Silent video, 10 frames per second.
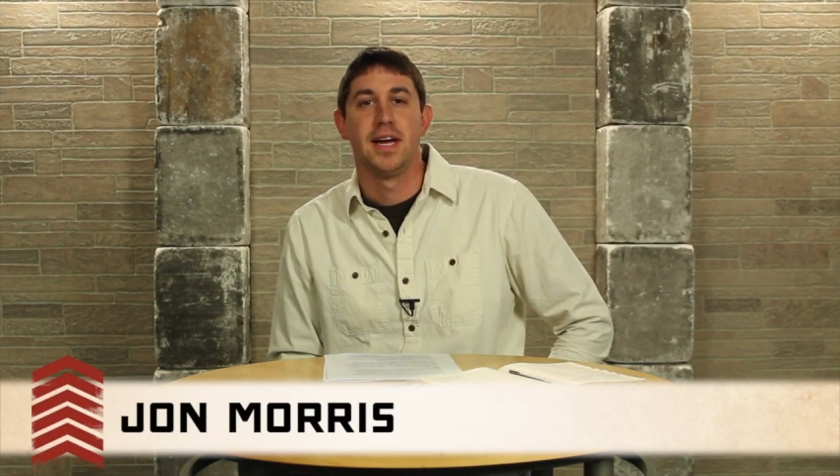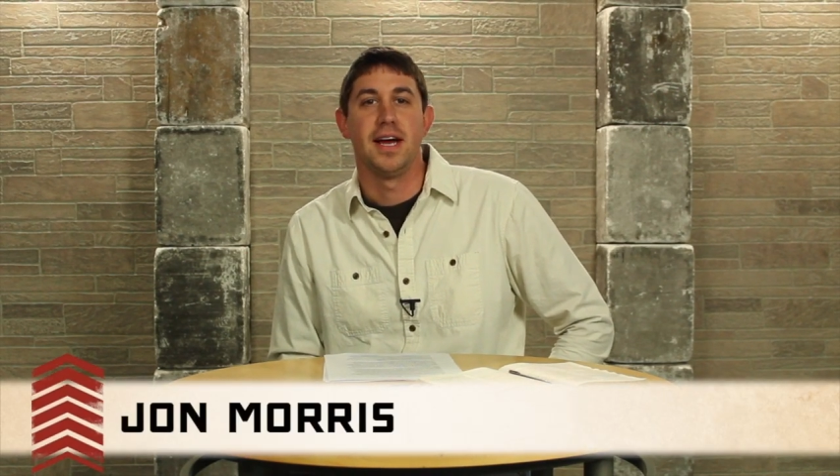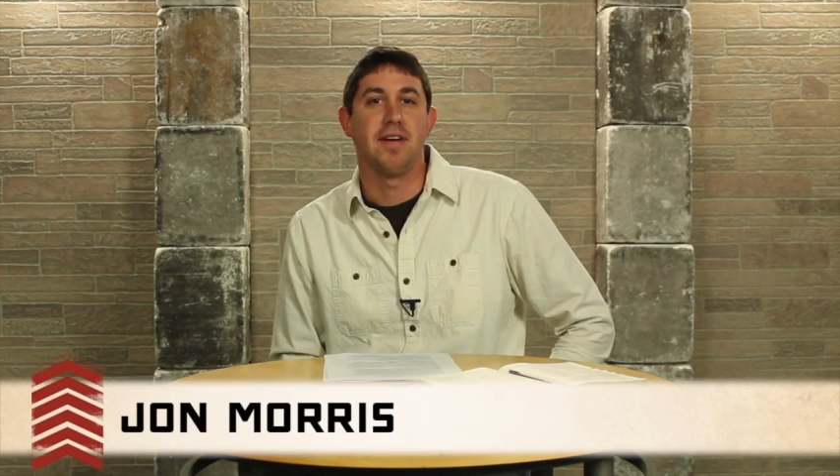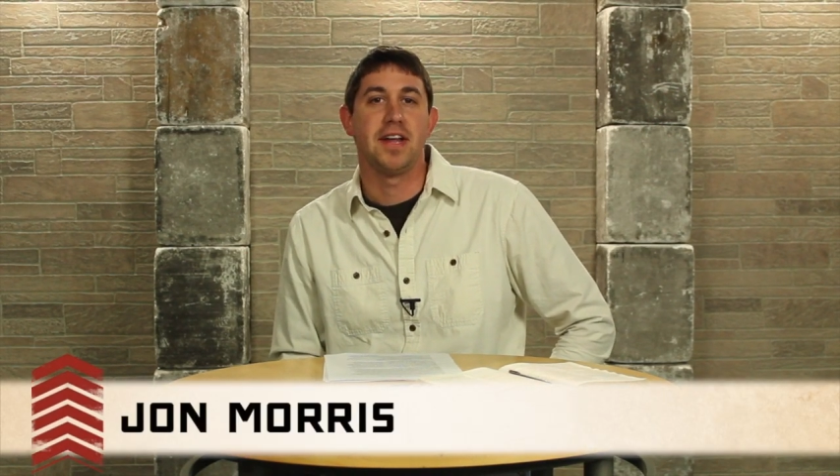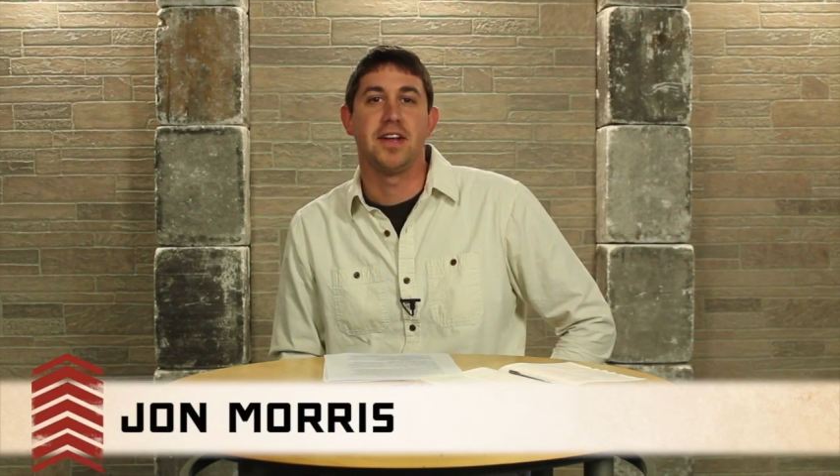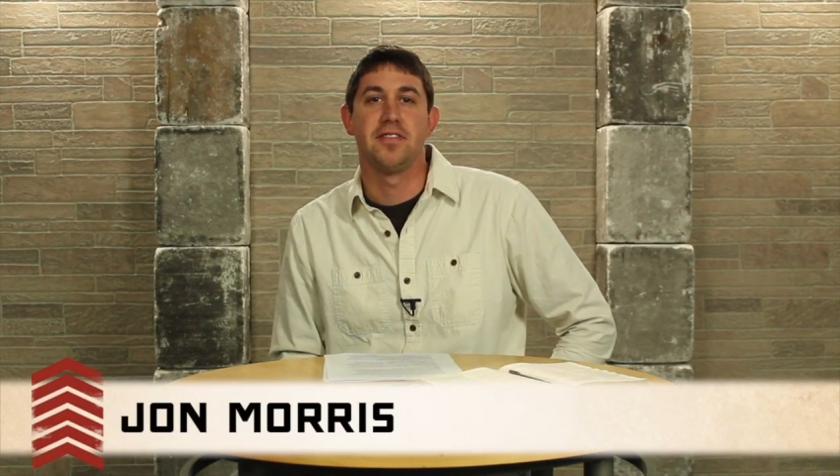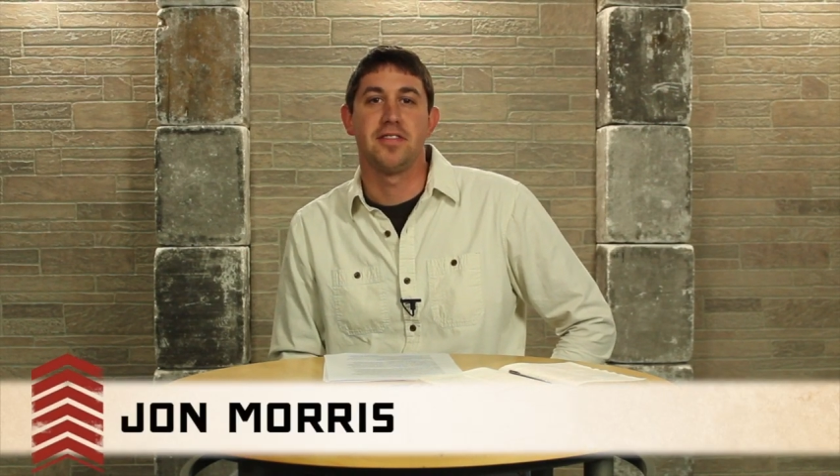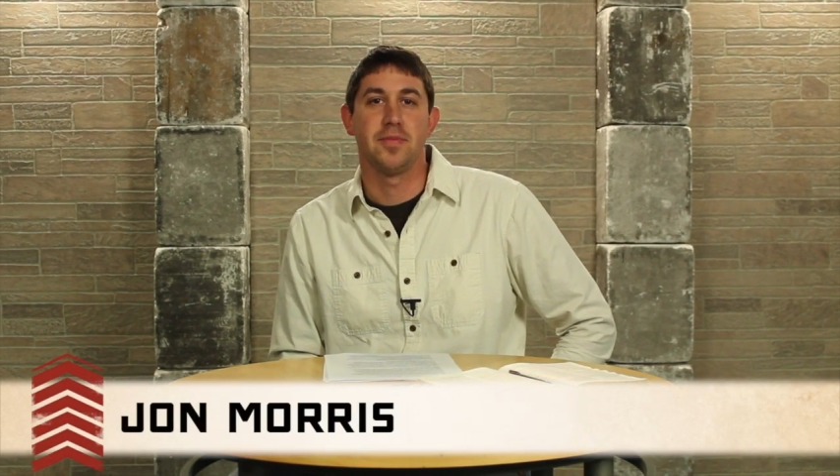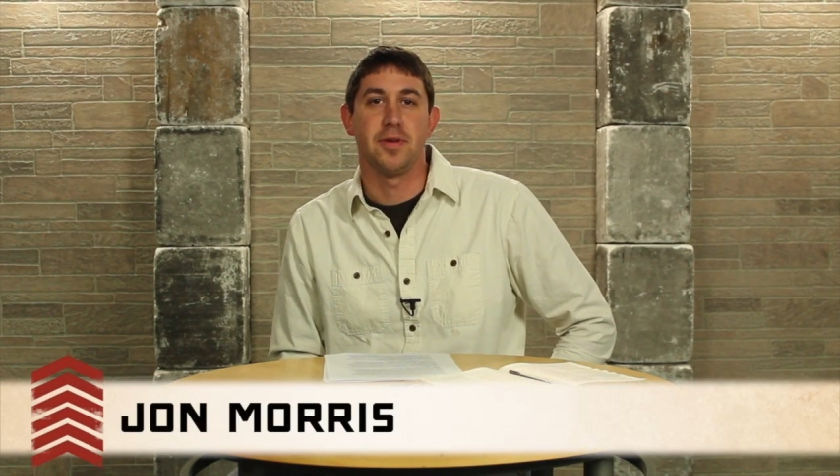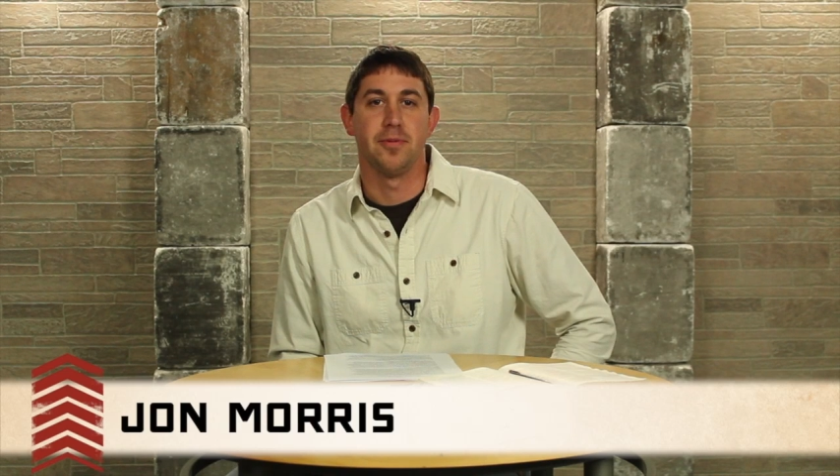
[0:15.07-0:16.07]
Have I done
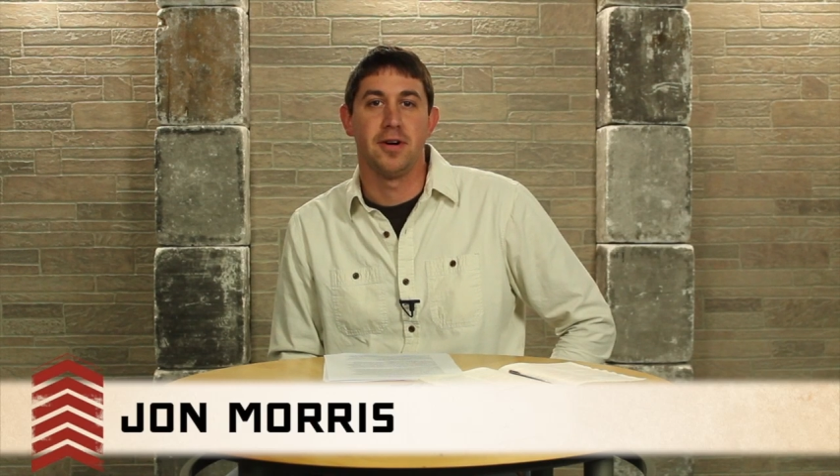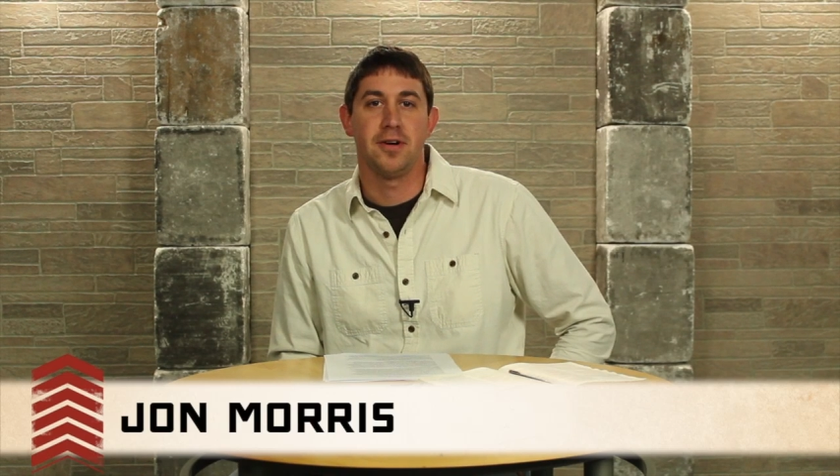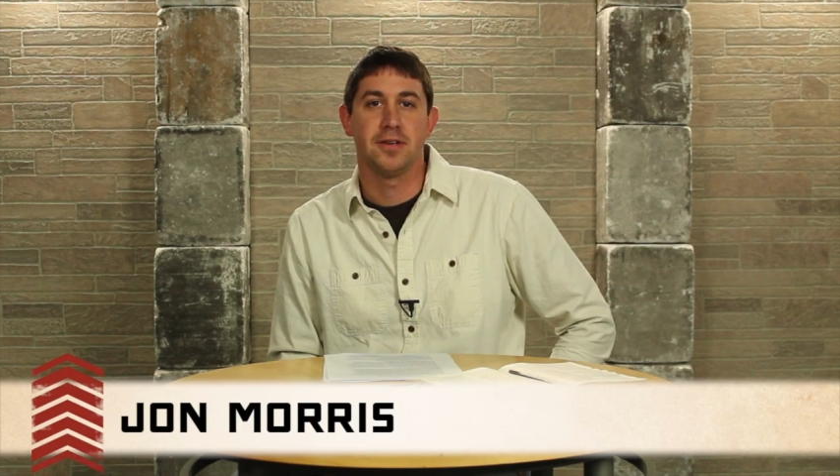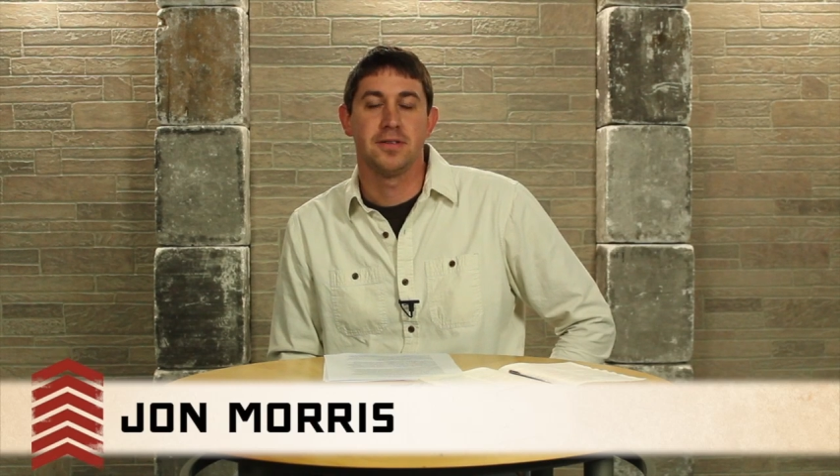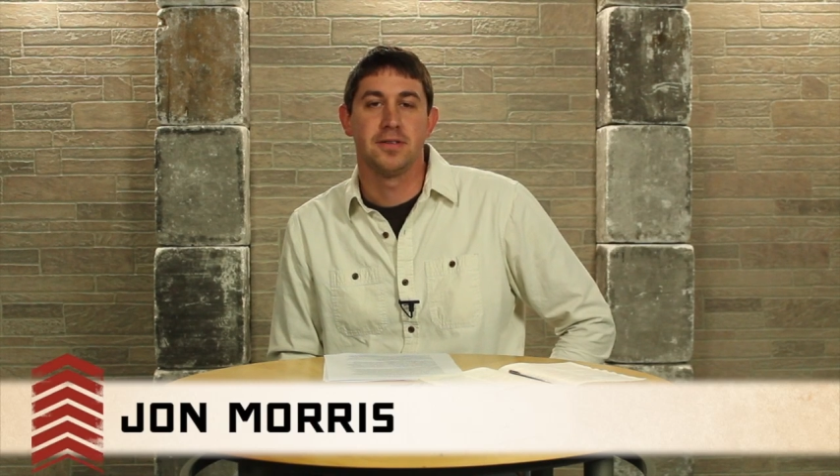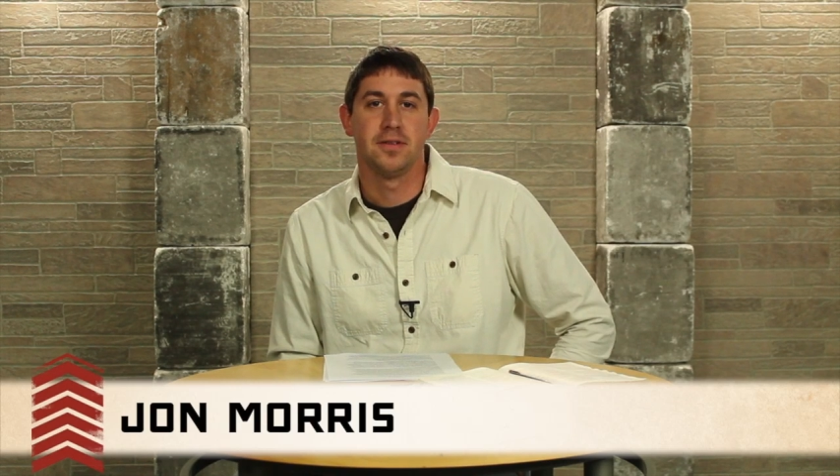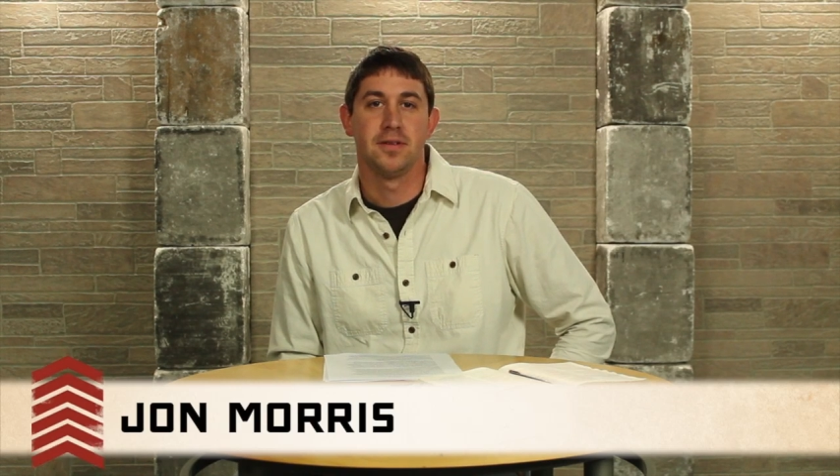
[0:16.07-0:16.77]
something wrong?